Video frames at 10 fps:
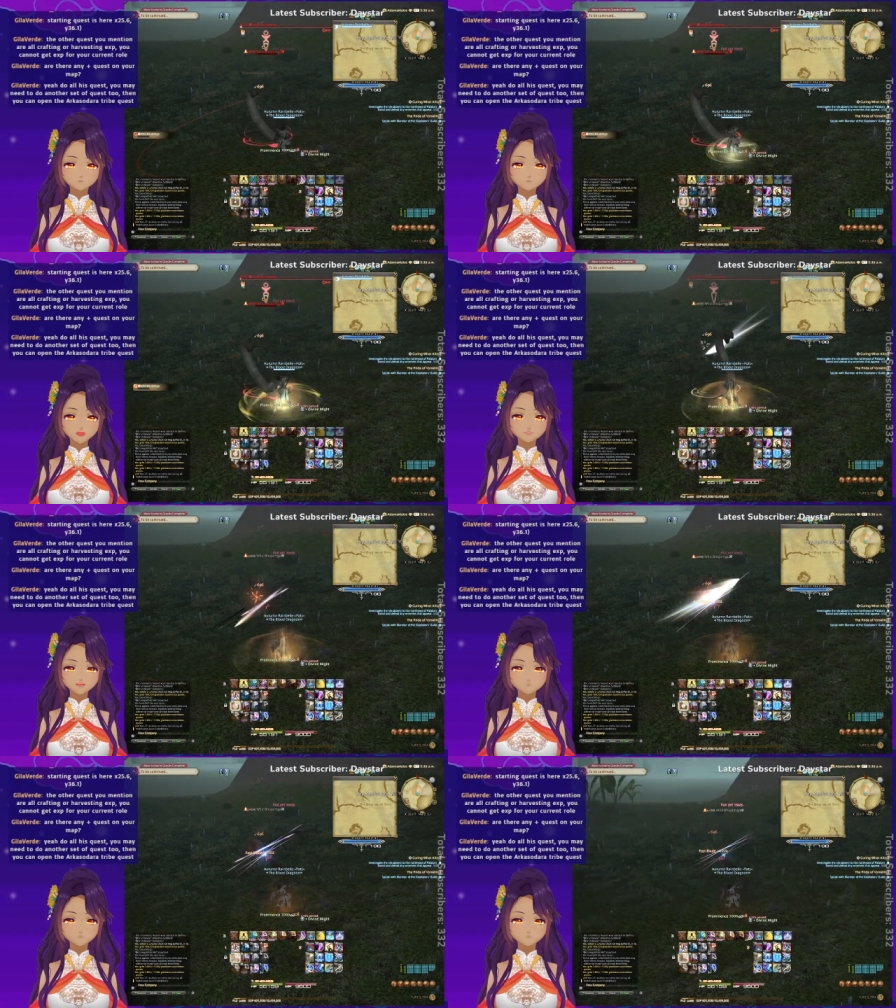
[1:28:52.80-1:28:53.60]
Come
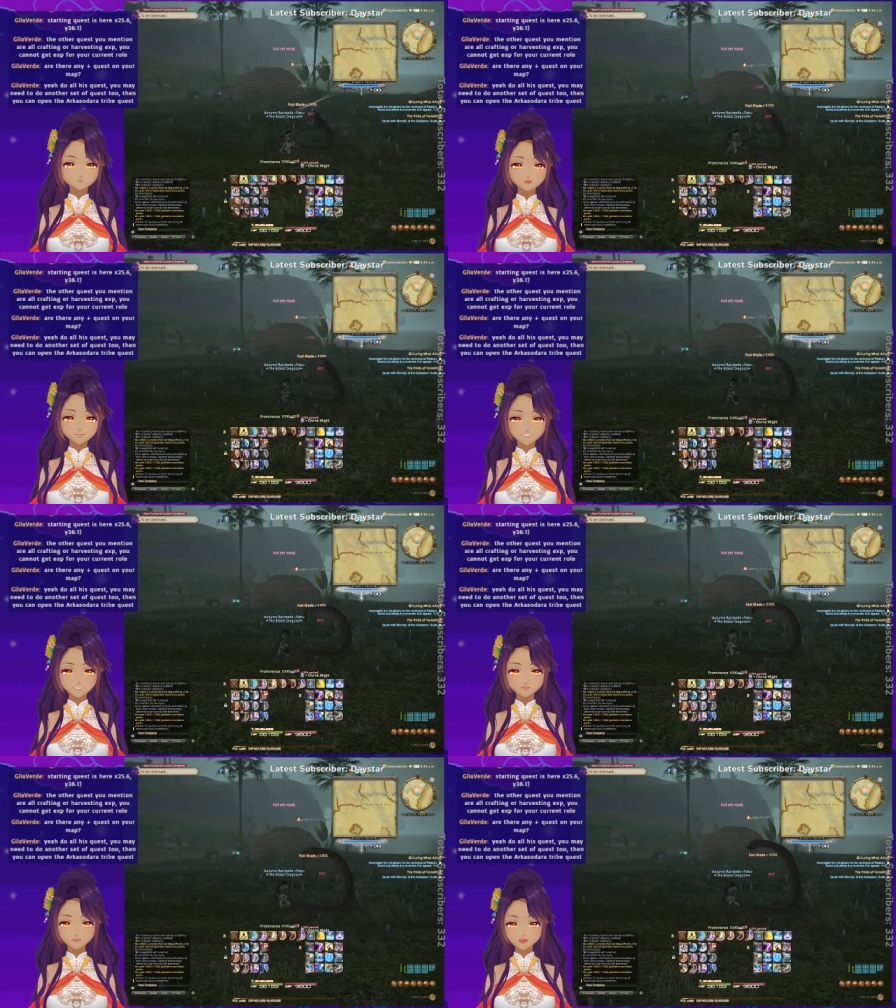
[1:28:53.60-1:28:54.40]
on. Get
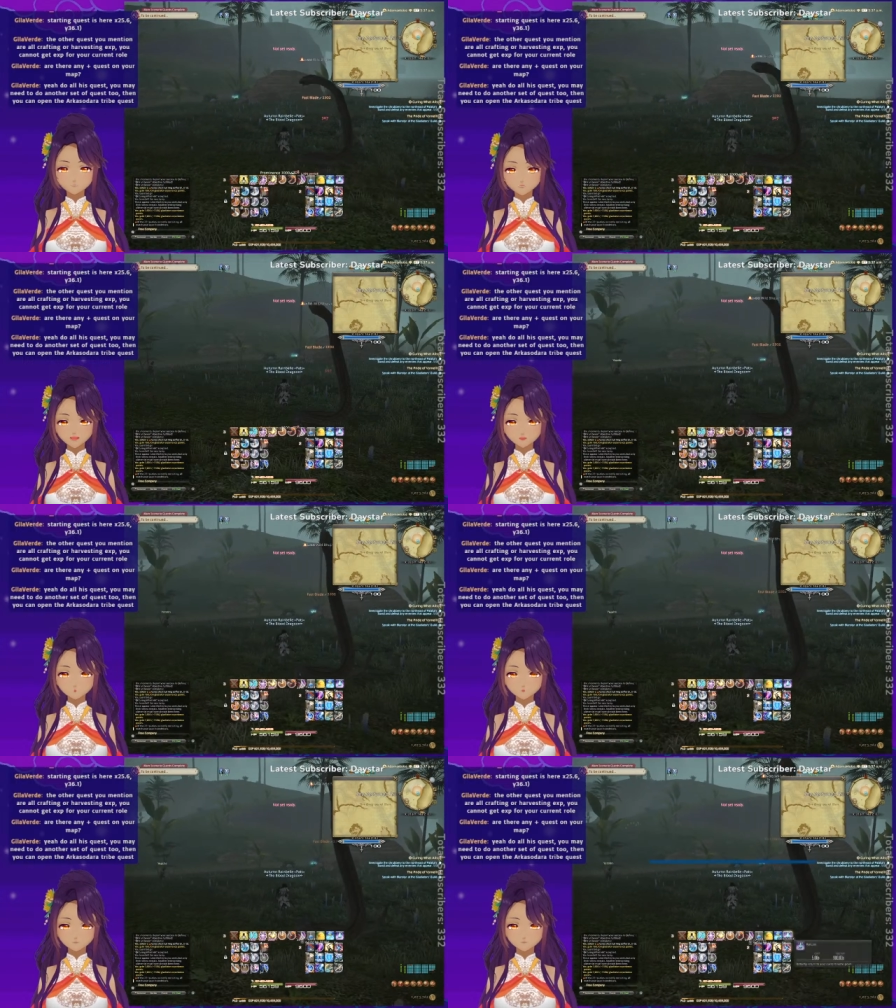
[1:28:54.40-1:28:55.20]
out of here. Thank you.
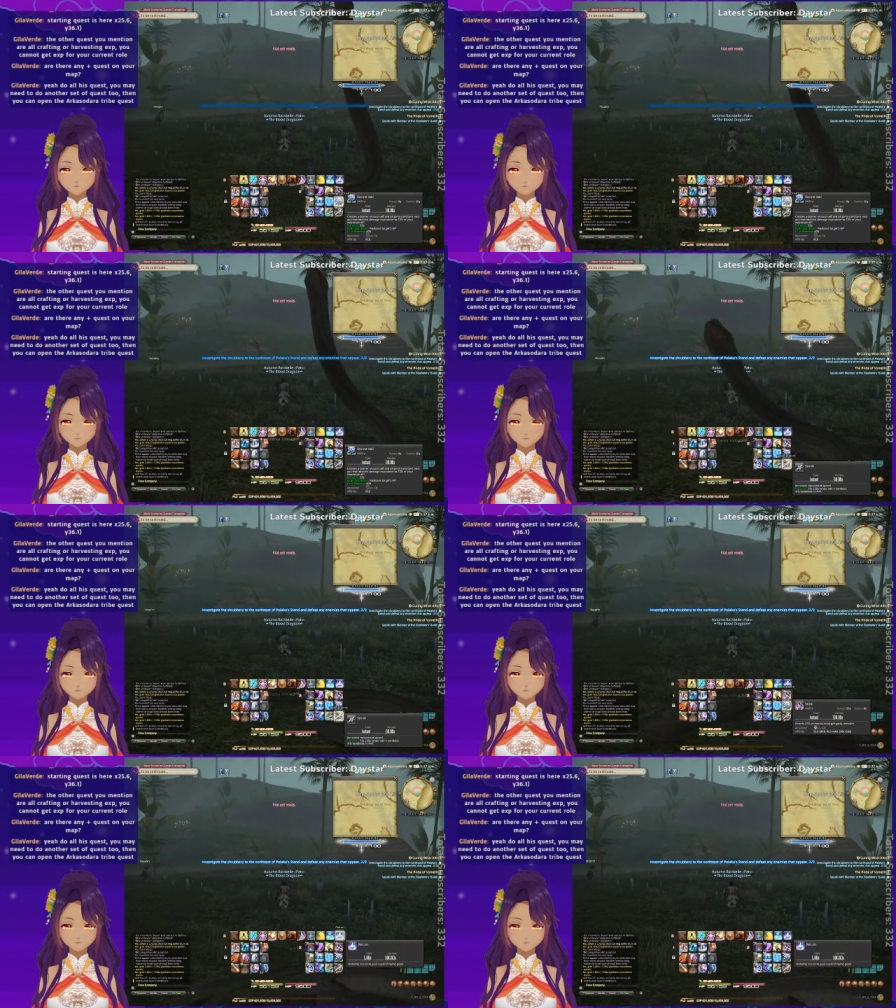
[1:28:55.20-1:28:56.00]

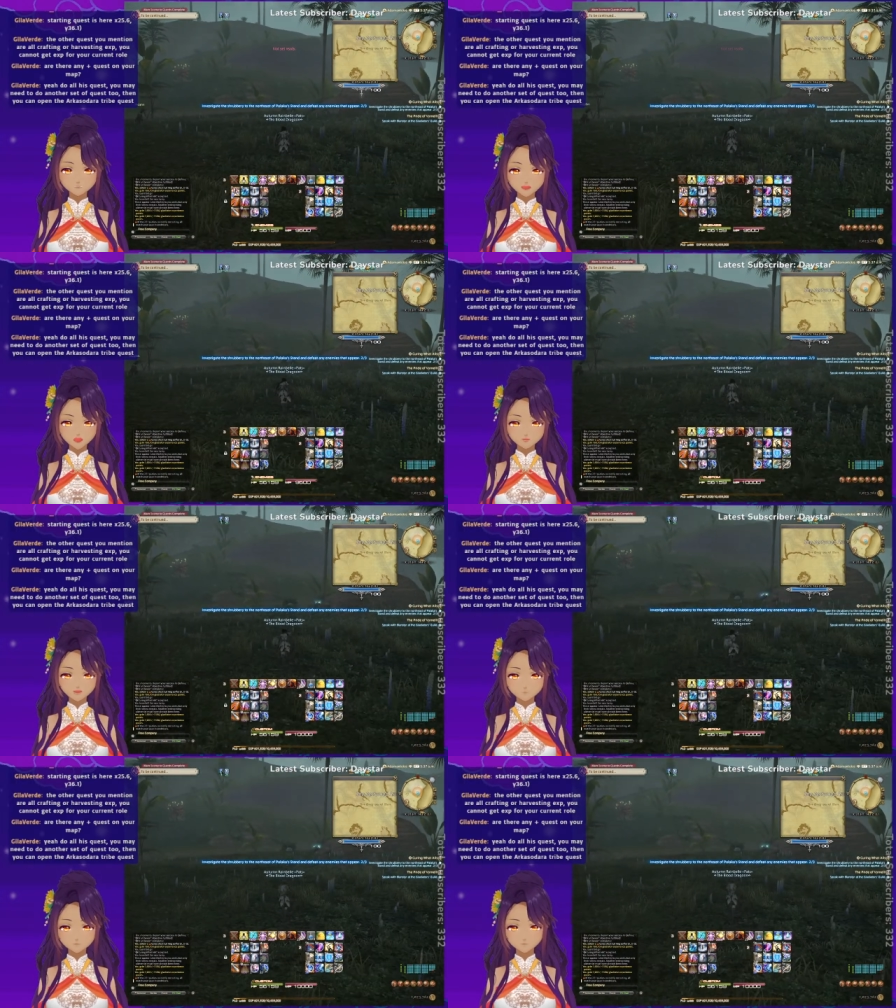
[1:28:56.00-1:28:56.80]
Alright.